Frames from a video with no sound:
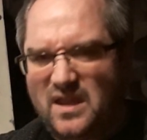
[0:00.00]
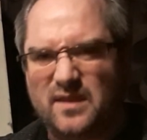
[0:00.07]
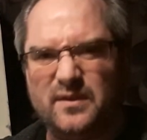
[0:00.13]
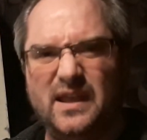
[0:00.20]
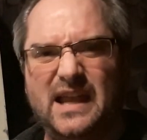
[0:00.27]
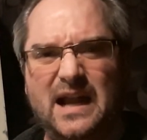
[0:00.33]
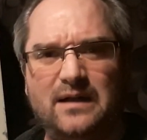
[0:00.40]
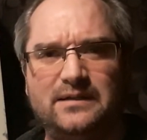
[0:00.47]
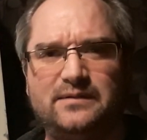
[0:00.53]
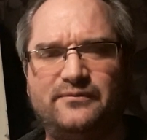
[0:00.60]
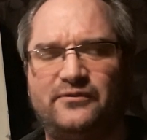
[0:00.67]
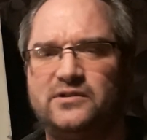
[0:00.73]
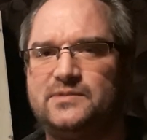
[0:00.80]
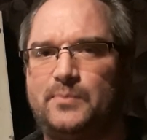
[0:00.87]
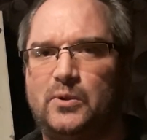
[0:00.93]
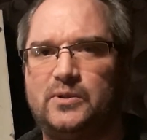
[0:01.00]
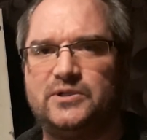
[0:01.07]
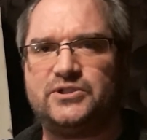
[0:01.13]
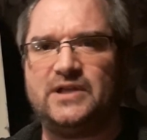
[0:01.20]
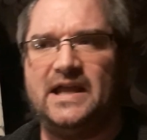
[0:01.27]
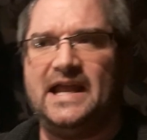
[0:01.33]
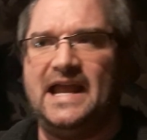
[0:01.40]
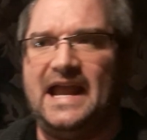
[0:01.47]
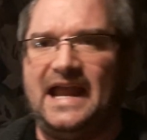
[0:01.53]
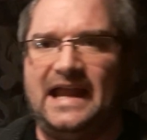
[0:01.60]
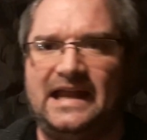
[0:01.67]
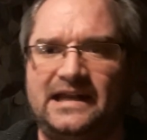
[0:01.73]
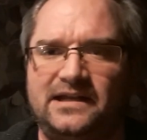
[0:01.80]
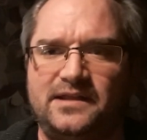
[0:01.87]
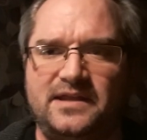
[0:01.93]
They got out to the front porch,
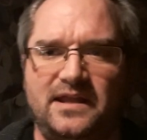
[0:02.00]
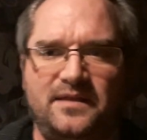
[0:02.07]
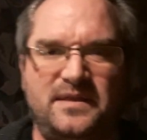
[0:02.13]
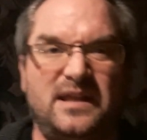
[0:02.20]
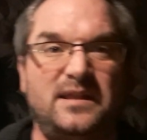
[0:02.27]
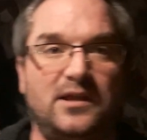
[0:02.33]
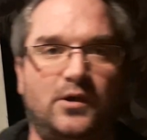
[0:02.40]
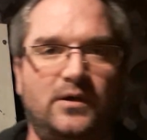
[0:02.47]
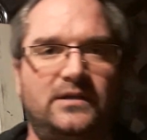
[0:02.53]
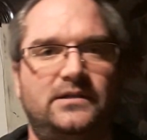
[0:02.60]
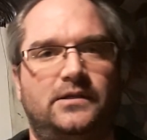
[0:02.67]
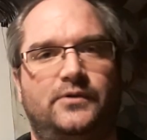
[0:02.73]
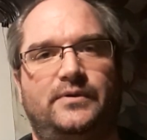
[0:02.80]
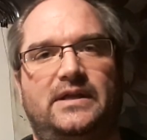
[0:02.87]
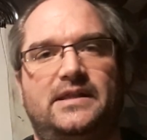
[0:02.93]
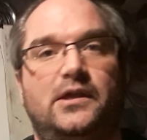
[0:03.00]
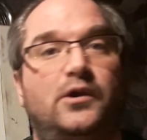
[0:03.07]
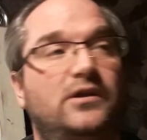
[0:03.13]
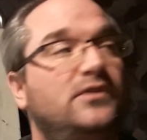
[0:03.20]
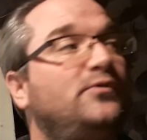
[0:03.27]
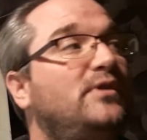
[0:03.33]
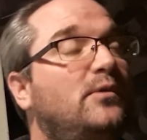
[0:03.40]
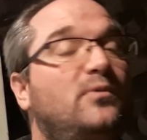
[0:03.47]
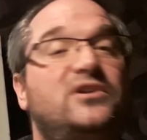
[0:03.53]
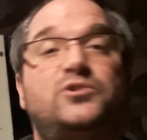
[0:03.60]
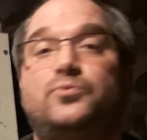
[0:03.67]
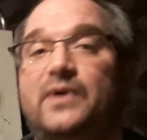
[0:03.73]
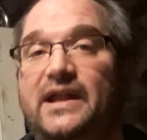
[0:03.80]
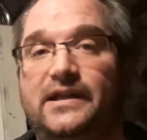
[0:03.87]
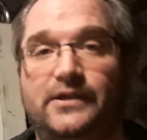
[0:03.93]
and then they couldn't agree. They couldn't agree
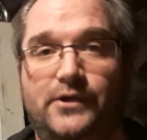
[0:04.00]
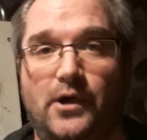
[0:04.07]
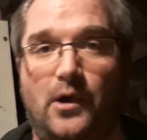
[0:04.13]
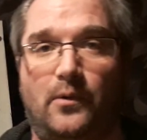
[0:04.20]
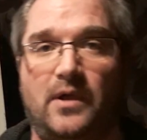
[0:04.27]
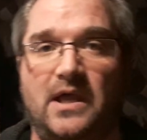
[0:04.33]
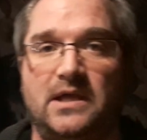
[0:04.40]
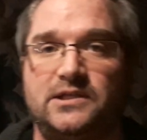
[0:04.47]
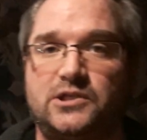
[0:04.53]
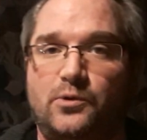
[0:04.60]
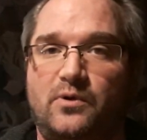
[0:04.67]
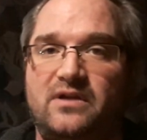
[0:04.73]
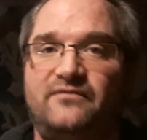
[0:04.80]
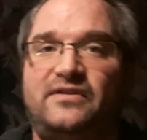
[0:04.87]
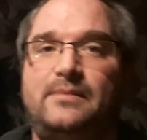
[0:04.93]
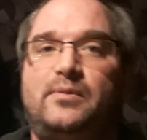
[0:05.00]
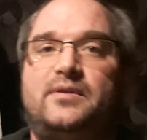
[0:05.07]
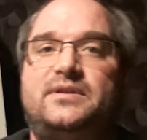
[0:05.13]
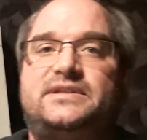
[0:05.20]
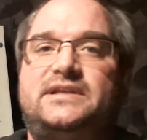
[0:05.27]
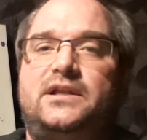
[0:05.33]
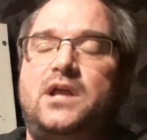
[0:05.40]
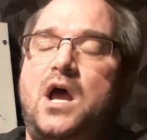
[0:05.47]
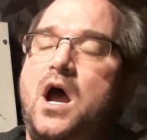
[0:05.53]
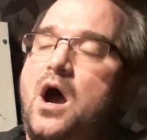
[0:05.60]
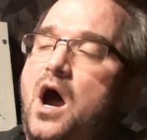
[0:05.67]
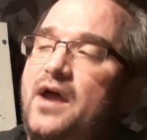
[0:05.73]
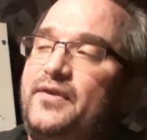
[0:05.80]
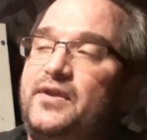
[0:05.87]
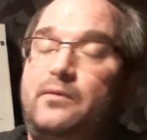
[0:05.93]
which way to go. So one V brother said,
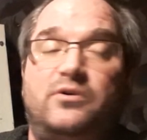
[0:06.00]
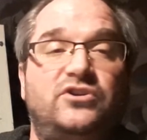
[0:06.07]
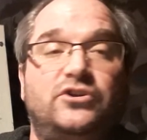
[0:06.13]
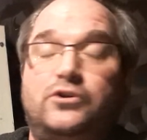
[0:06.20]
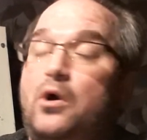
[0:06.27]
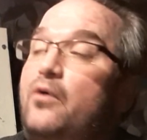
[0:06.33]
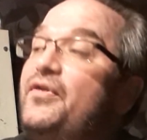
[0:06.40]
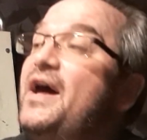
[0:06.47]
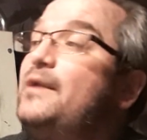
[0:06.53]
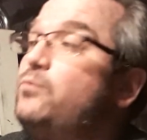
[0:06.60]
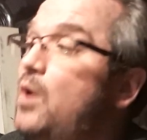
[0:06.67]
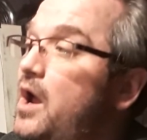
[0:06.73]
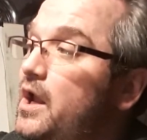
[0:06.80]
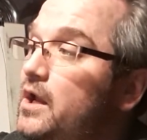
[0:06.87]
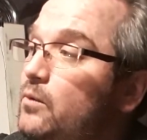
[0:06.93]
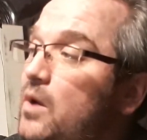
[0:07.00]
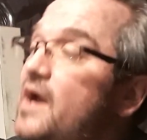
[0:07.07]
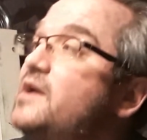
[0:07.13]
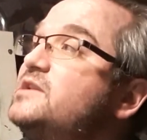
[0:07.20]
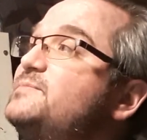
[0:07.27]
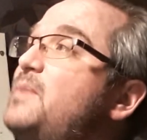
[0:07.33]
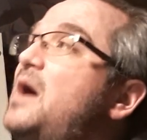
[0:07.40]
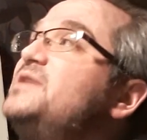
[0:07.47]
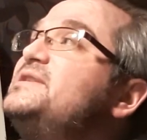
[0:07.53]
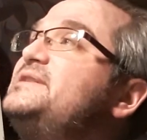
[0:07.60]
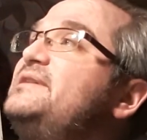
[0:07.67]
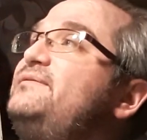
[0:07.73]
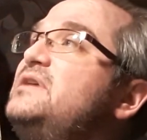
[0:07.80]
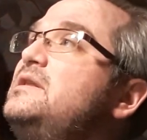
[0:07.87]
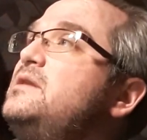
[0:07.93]
"I think we should go that way. Why, it's
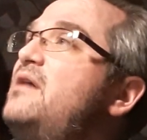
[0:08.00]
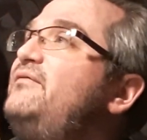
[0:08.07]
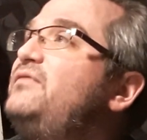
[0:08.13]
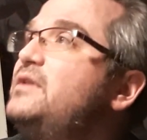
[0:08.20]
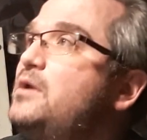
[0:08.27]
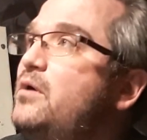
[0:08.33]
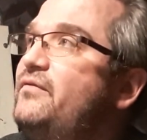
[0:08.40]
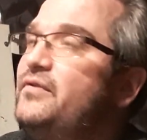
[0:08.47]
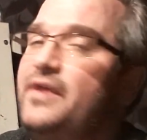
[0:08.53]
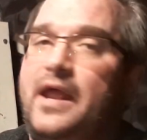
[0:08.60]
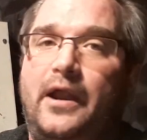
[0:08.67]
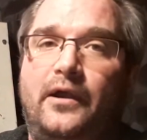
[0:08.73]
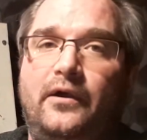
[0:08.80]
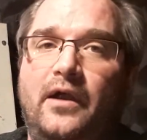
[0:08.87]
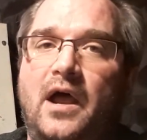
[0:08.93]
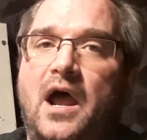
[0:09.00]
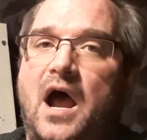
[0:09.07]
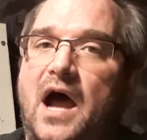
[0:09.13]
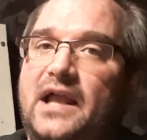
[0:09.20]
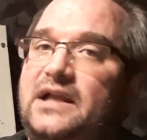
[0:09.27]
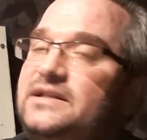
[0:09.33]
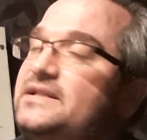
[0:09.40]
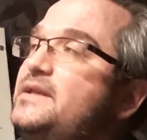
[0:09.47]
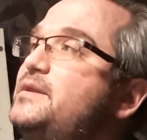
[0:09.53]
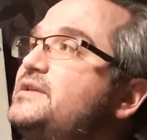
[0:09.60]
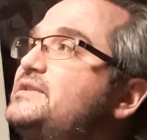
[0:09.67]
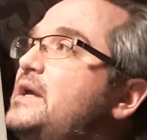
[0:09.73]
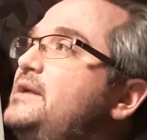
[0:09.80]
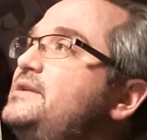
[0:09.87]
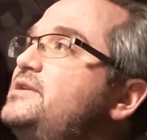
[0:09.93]
positively lovely over there. I can see the
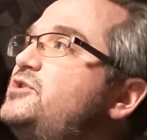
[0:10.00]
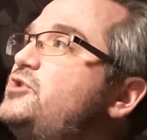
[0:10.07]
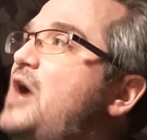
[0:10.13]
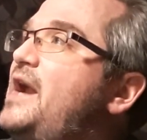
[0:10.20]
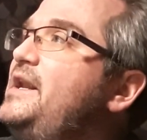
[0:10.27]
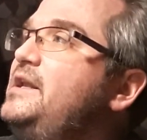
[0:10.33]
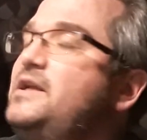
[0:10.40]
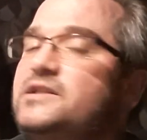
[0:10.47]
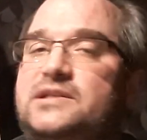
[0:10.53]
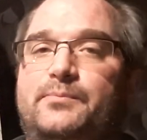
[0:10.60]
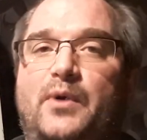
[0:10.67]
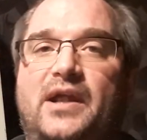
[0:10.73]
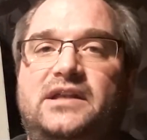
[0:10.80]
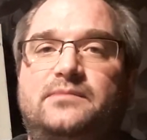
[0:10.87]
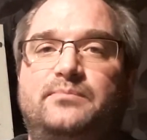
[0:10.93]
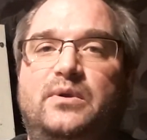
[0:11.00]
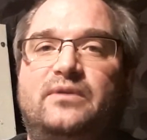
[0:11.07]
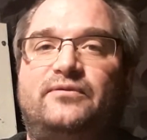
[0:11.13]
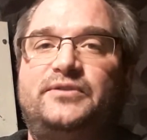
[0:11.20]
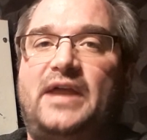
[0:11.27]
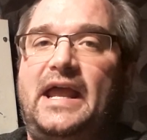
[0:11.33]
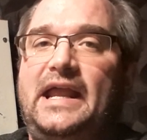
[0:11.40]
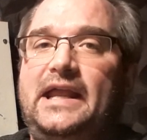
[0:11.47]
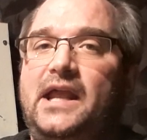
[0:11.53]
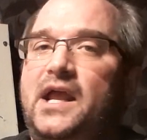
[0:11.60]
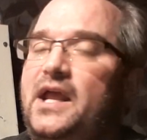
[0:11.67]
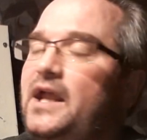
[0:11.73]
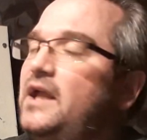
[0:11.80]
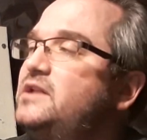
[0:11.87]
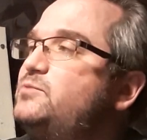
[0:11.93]
sun is shining. It's a bright and beautiful day.
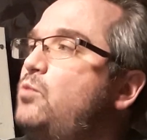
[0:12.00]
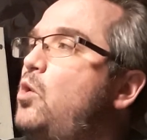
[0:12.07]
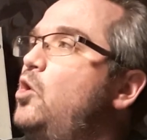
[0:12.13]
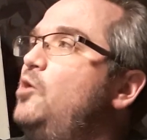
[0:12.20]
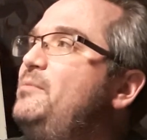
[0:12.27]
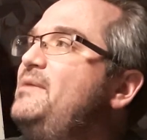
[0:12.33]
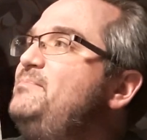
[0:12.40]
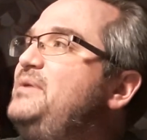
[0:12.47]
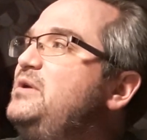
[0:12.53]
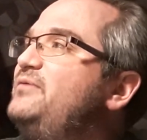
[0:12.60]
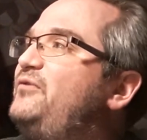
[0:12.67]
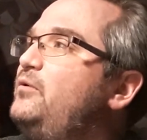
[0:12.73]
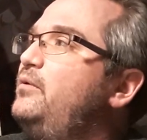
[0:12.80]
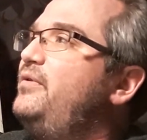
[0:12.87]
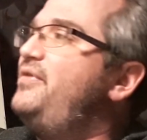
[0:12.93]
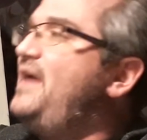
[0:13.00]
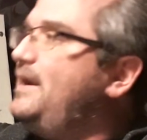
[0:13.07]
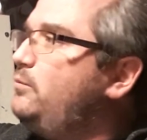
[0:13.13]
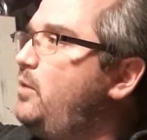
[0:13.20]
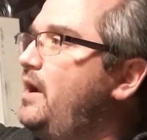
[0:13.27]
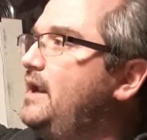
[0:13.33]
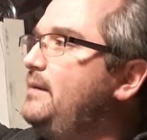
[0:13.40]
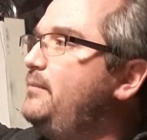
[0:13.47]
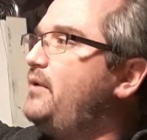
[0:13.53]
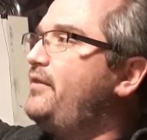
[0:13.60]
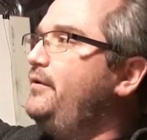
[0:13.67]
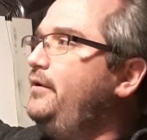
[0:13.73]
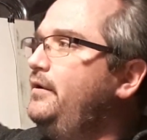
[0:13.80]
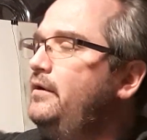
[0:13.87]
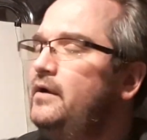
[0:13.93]
It's warm and beautiful that way,
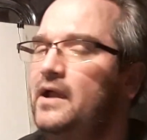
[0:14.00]
brother."